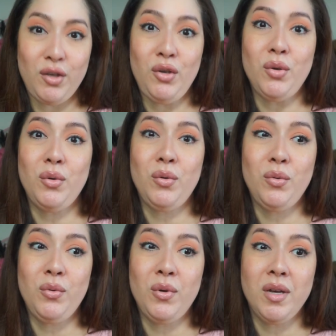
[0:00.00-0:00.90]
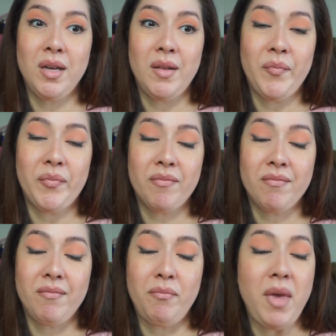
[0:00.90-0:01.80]
You
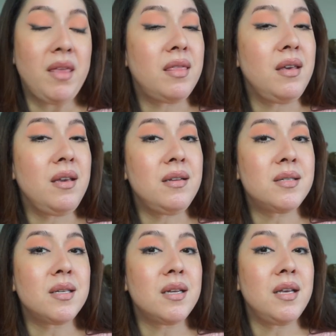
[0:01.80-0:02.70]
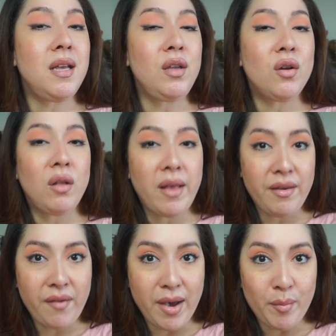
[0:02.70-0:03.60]
make things in your life
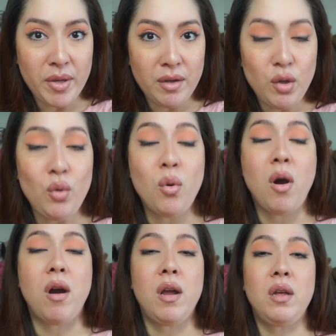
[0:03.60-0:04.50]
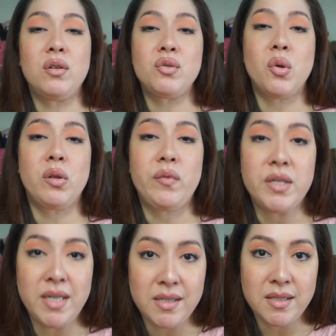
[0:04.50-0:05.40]
happen. You are in control of your
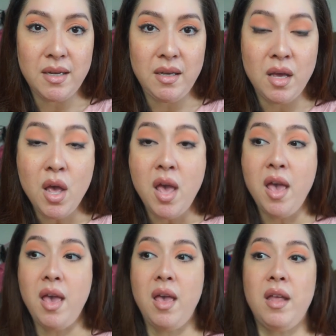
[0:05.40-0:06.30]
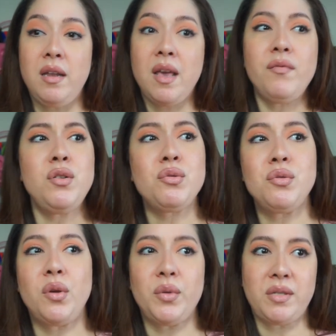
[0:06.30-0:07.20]
destiny. And Kevin
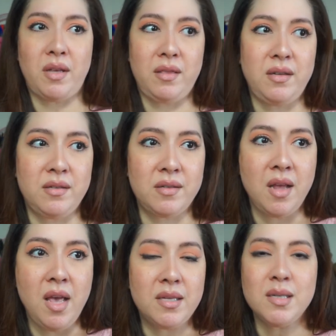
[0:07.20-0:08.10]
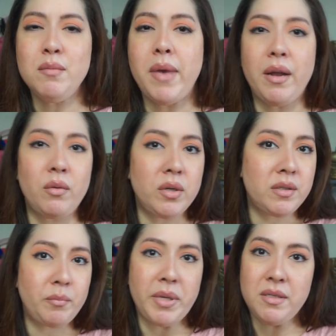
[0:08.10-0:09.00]
Trudeau said this: it doesn't matter what
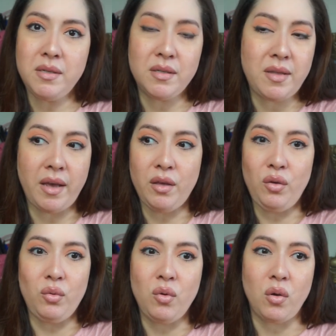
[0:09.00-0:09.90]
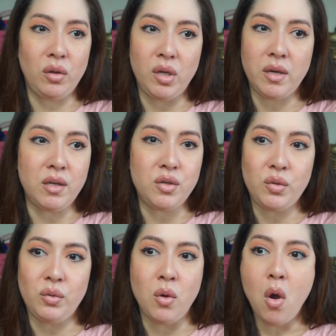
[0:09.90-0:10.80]
business that you look
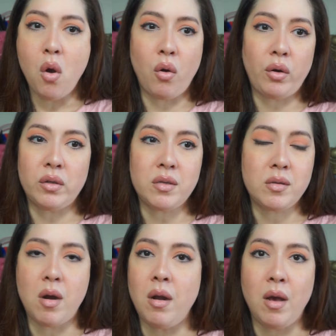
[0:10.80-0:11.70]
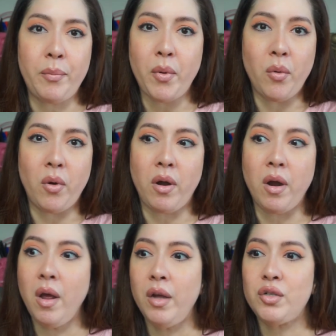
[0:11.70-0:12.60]
into or start up or
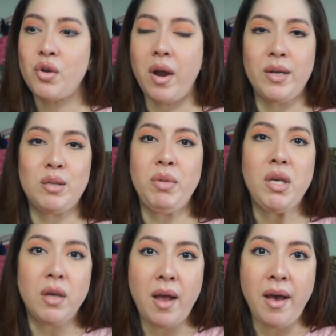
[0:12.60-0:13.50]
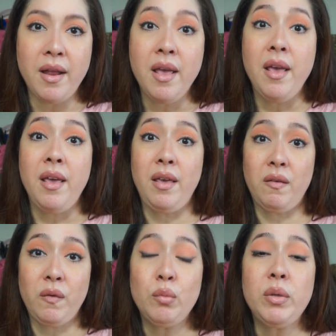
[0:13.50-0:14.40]
try to be good at.
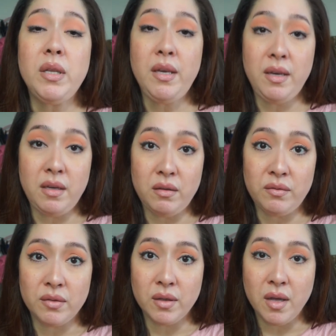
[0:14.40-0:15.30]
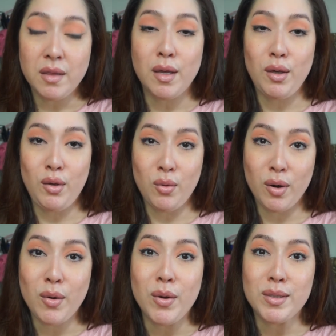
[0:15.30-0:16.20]
If you believe that you
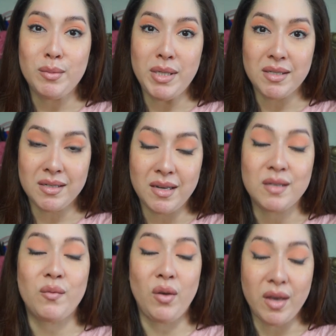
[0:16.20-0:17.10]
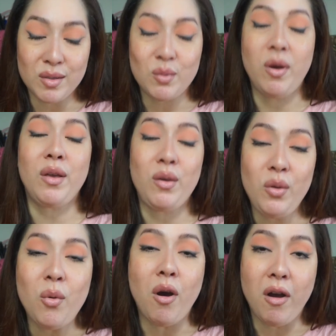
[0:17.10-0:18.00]
are going to be successful, guess what? You
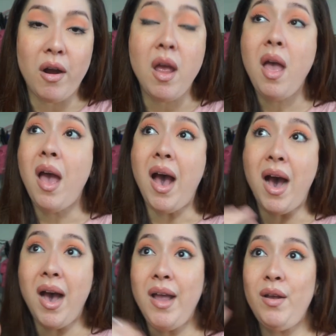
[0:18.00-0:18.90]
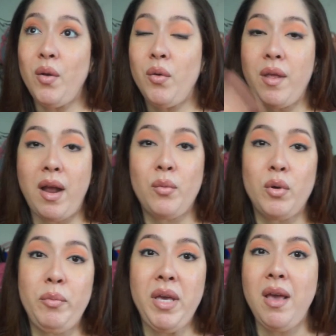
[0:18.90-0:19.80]
are. I know that I
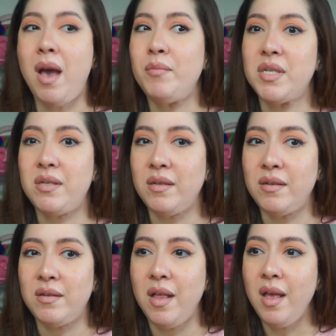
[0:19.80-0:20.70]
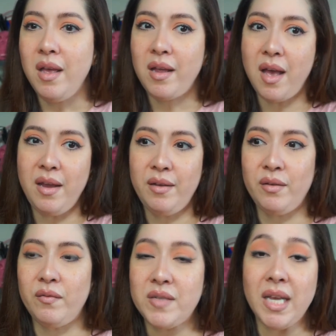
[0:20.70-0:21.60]
will be. I'm still kind
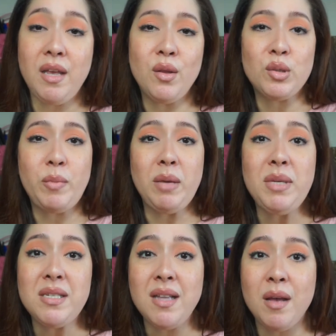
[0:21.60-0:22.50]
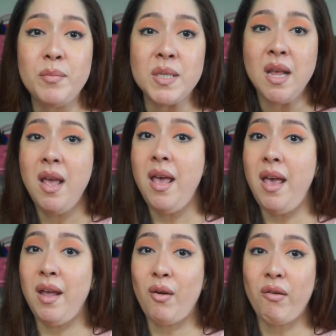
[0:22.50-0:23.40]
of taking those baby steps
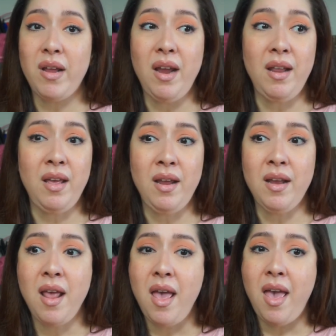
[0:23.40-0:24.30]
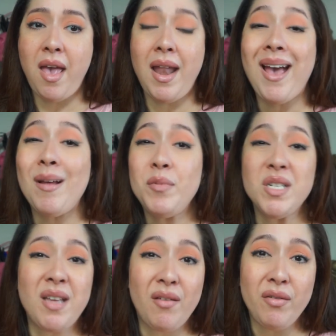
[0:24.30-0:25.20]
and creating, and I'm
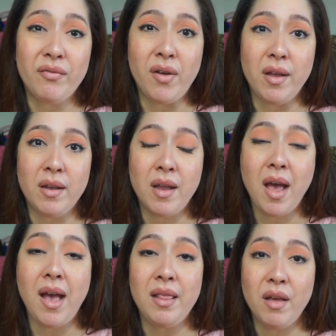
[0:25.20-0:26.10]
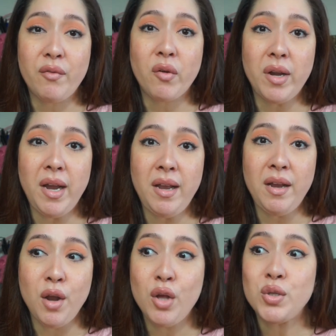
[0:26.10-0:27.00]
just having fun. I love creating.
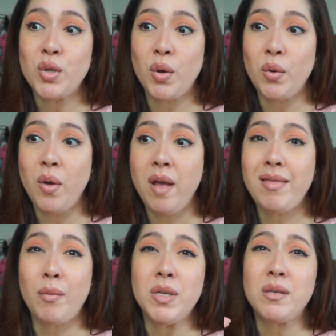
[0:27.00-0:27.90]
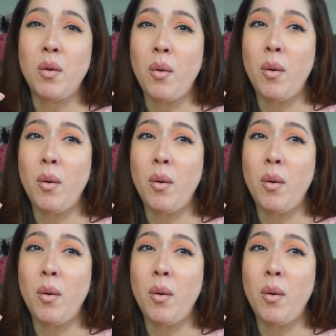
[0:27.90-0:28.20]
So that was